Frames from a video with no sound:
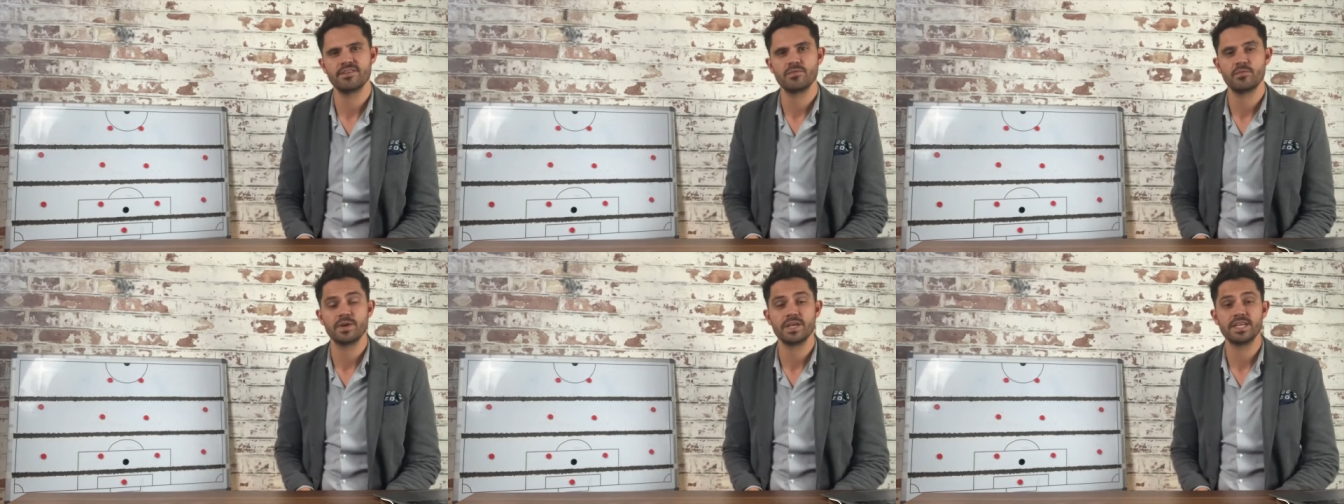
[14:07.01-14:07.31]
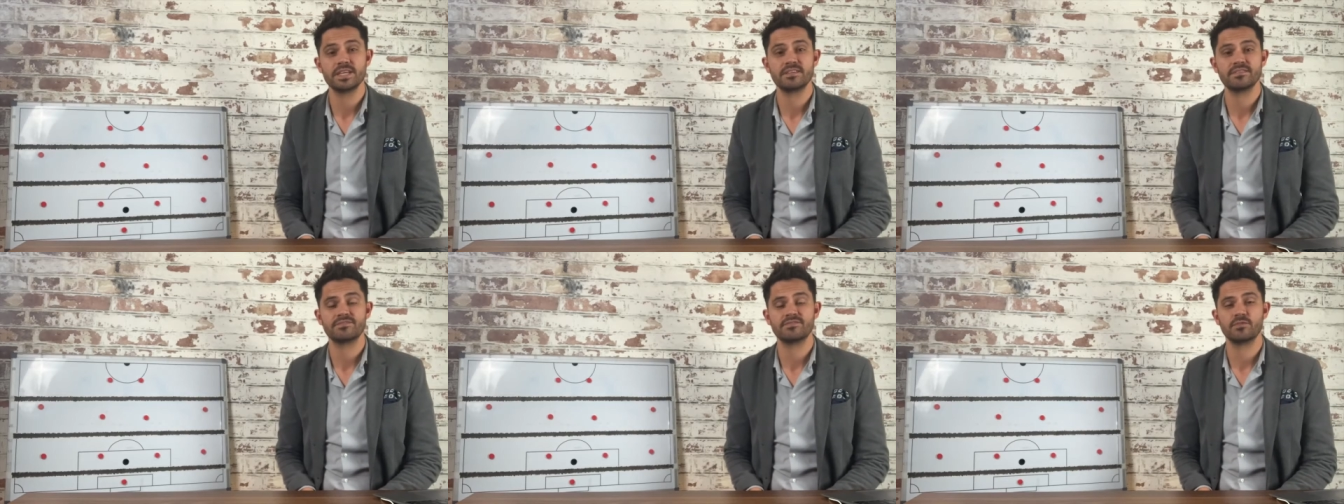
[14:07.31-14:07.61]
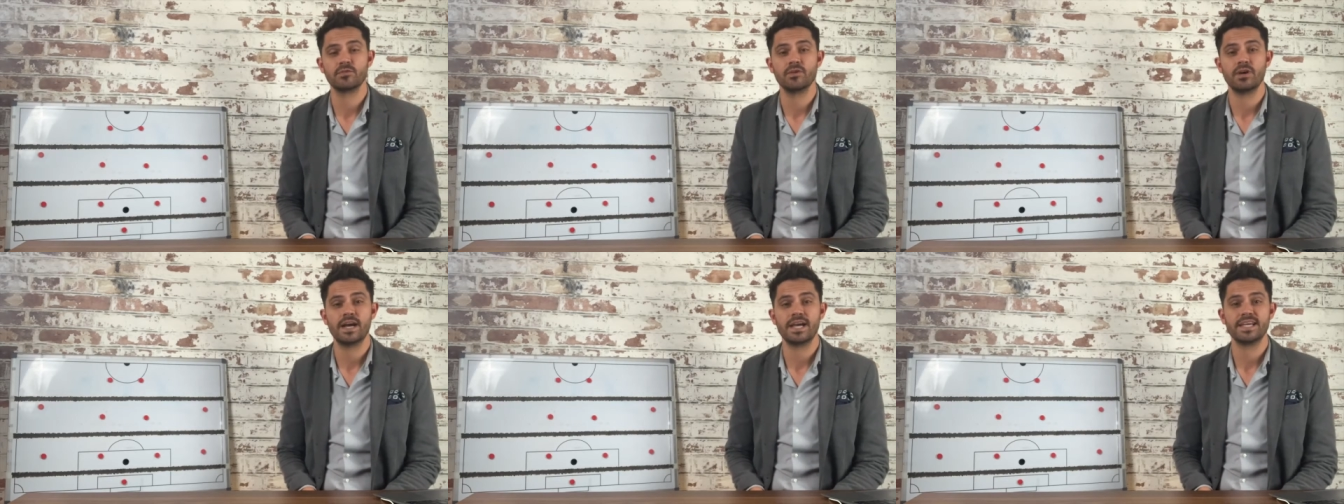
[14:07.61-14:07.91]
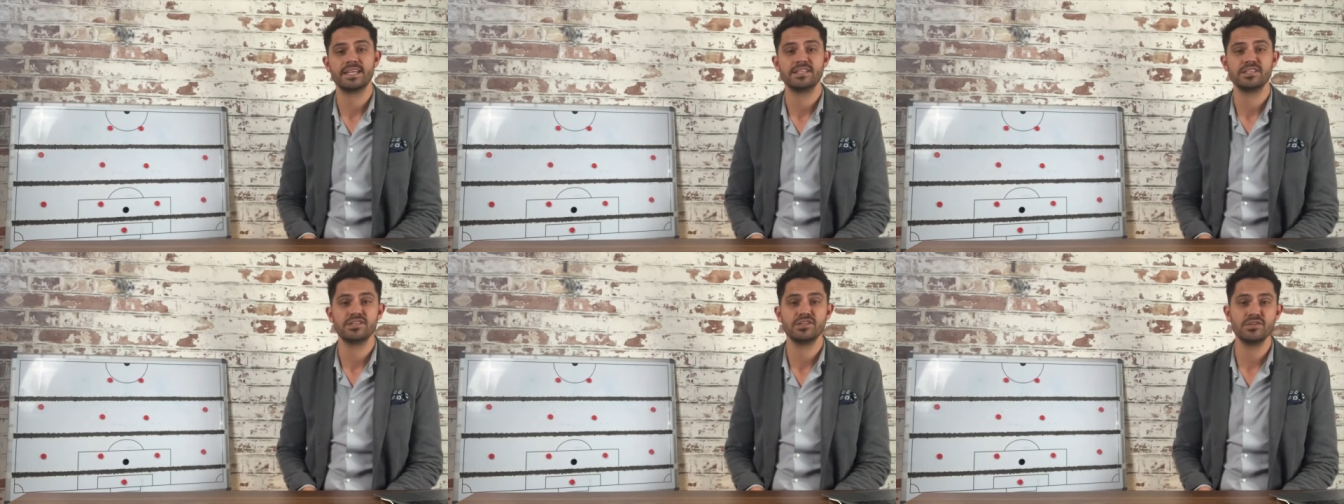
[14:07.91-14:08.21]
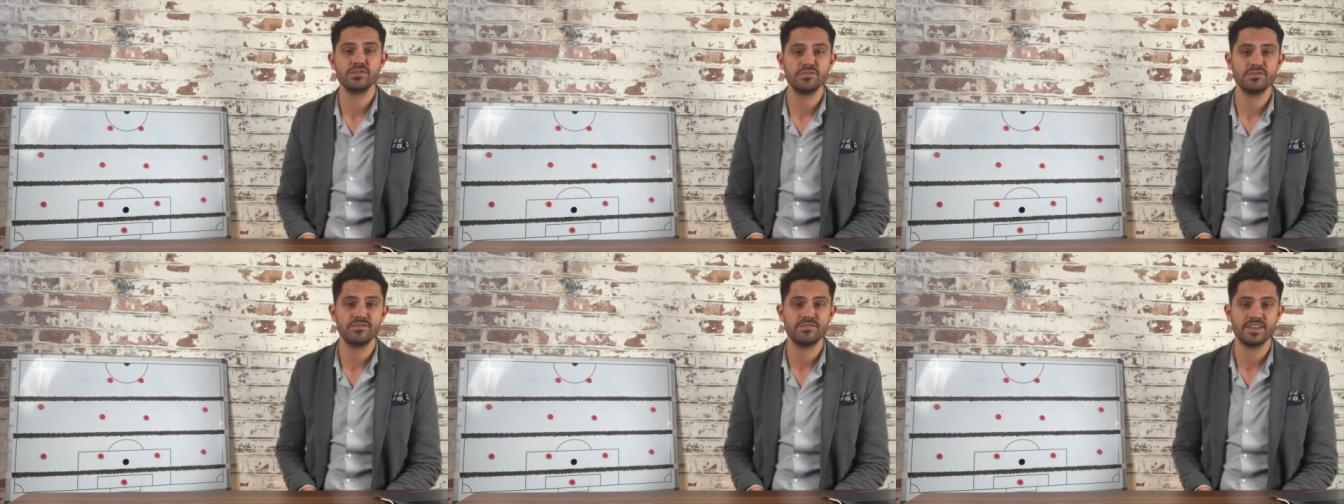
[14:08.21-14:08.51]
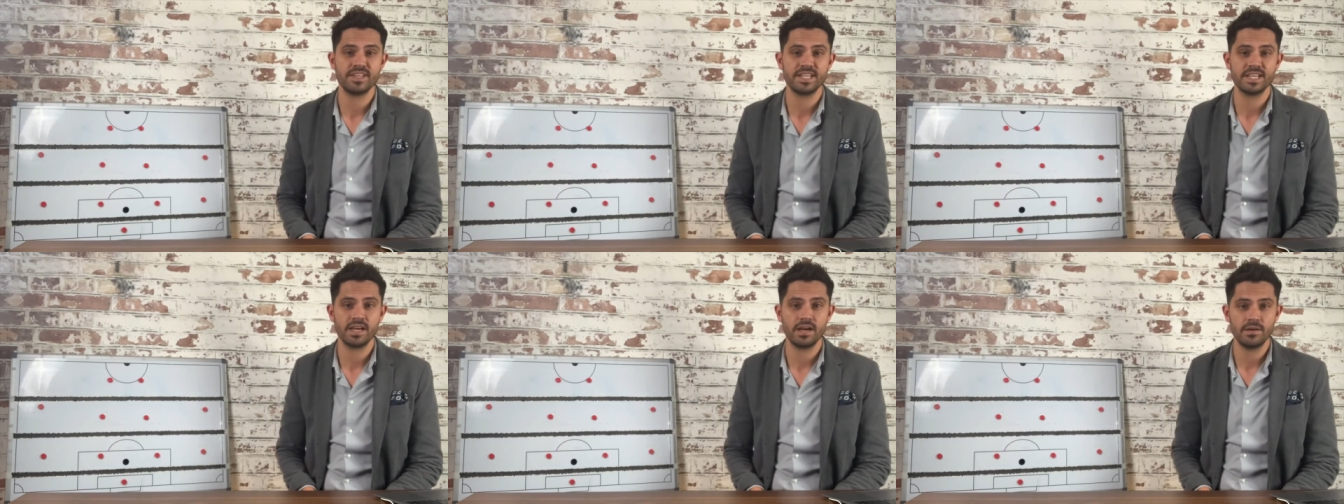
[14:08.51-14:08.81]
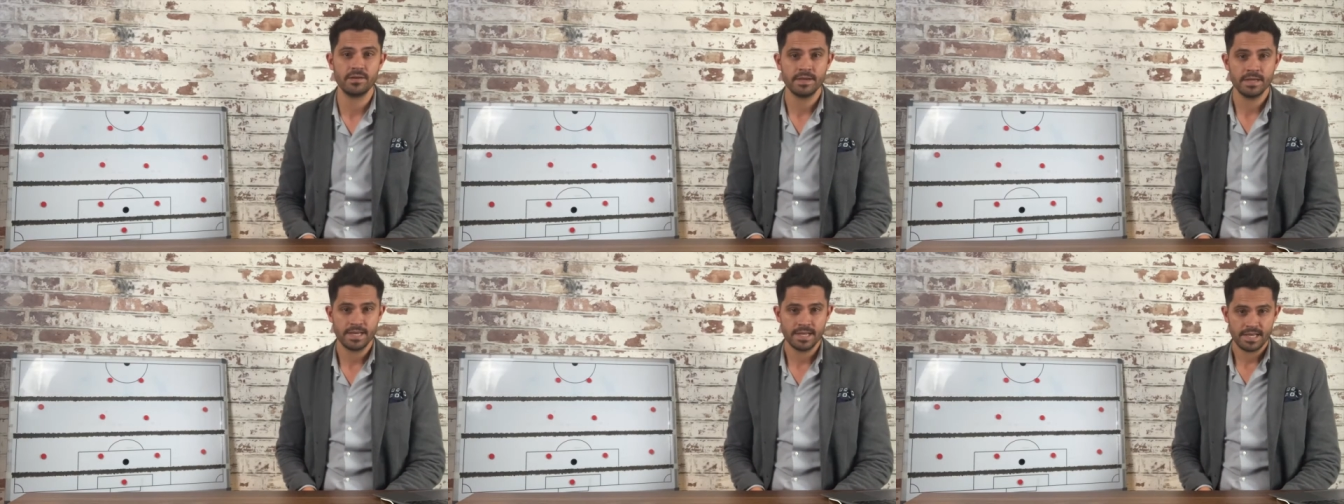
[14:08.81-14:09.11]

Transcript: week for a new video,